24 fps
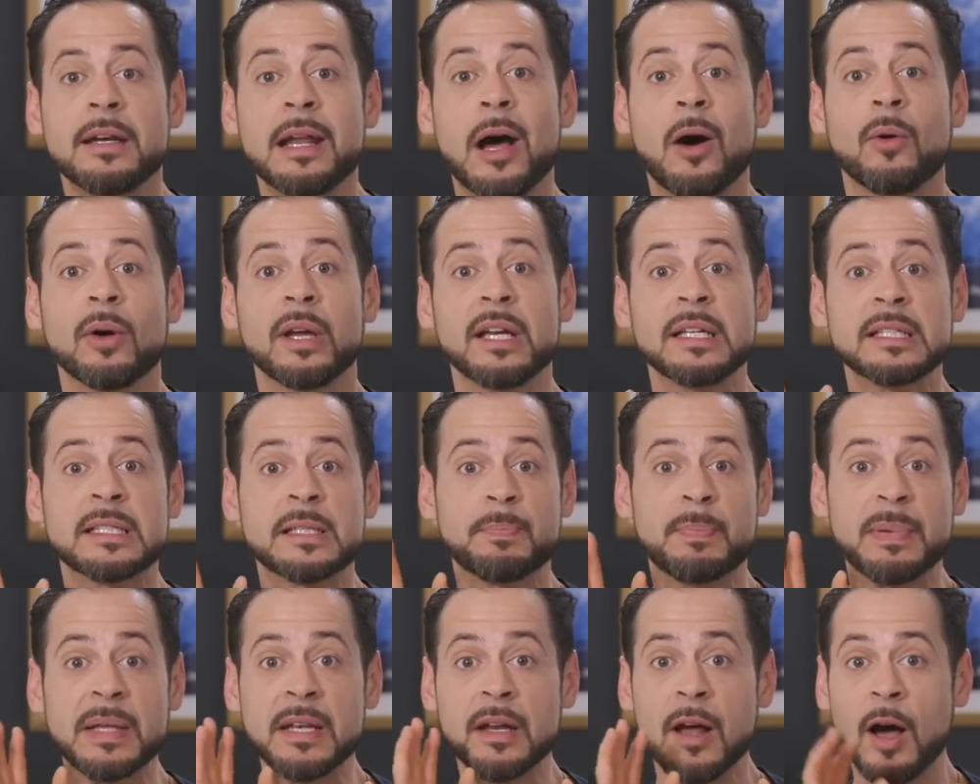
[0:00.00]
Now, it's
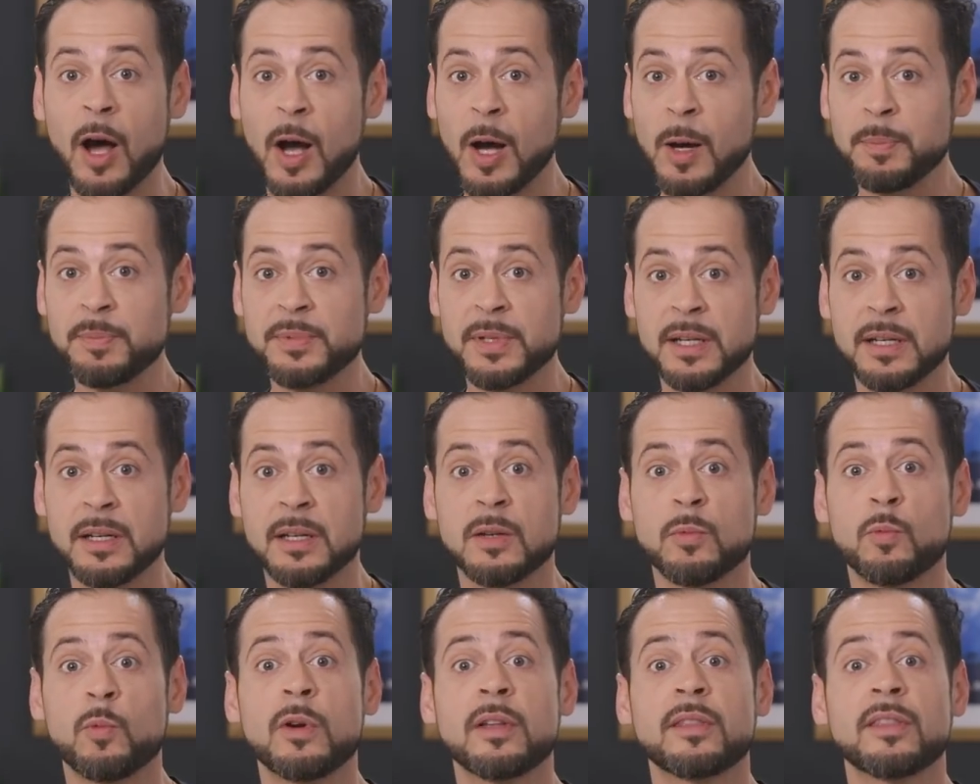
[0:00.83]
been
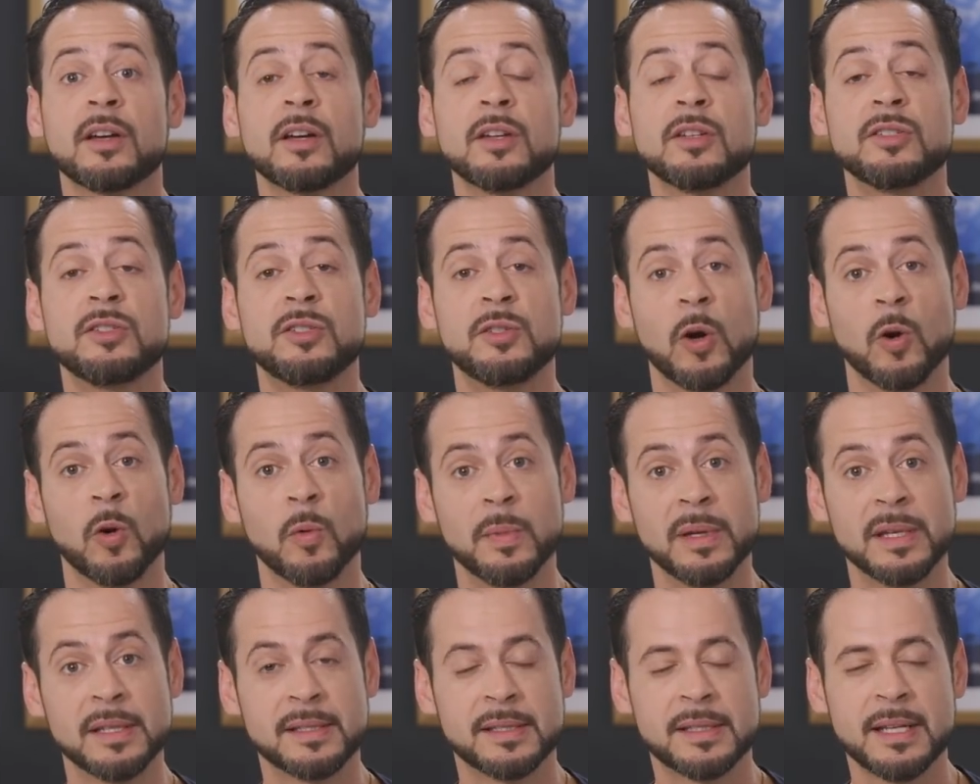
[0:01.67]
updated with
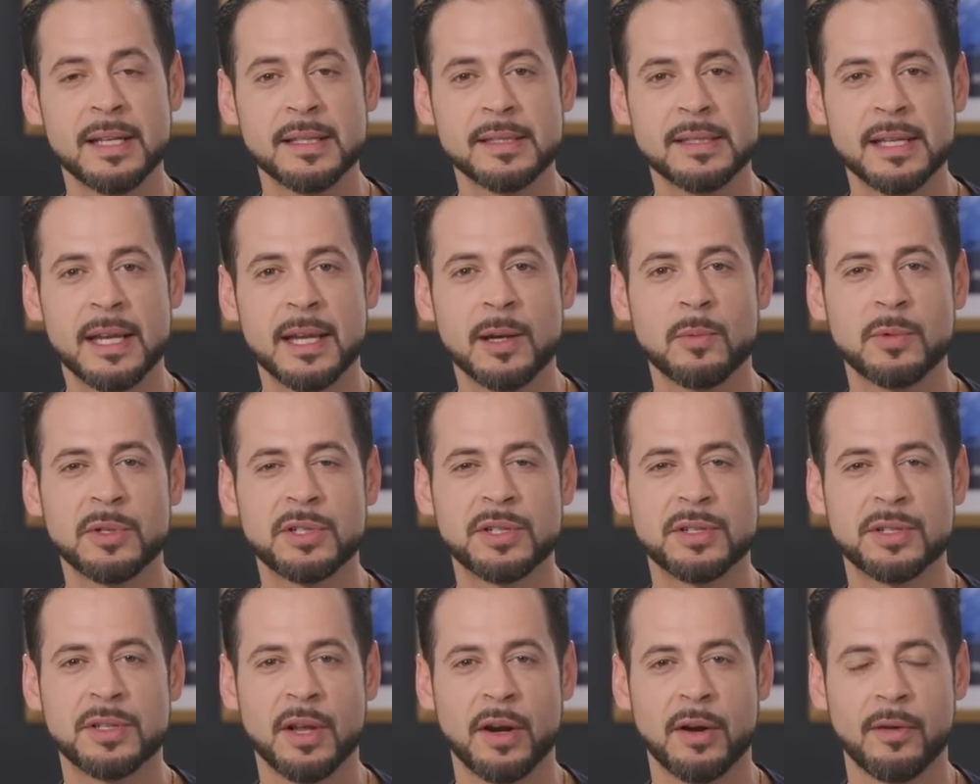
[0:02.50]
Adobe Sensei, which
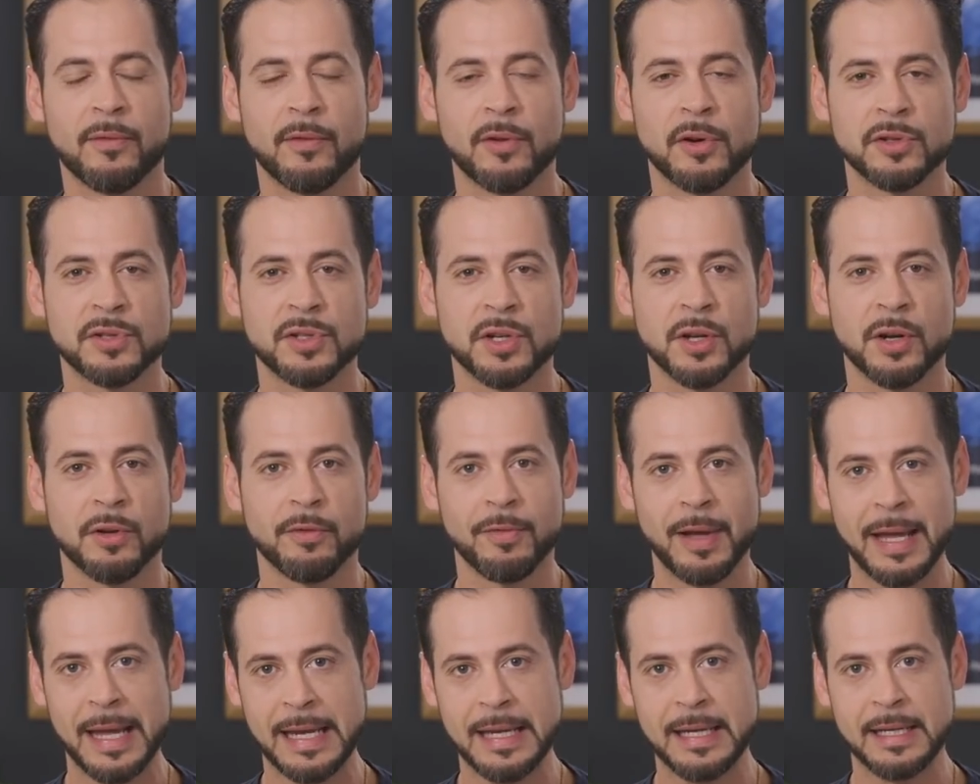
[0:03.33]
is their version
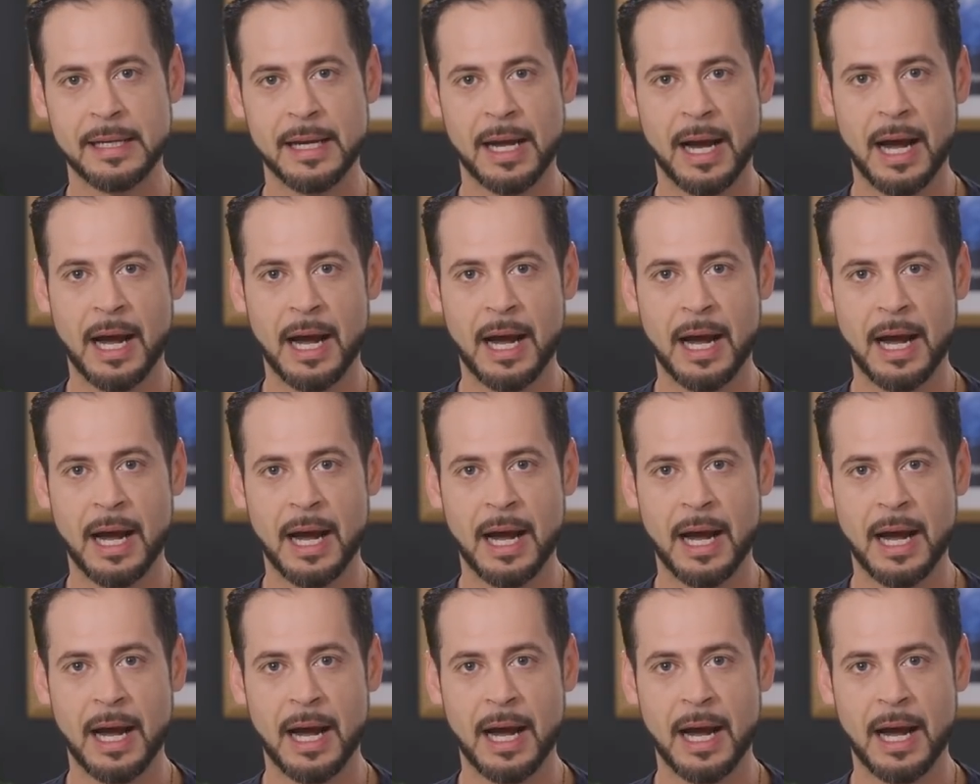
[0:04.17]
of A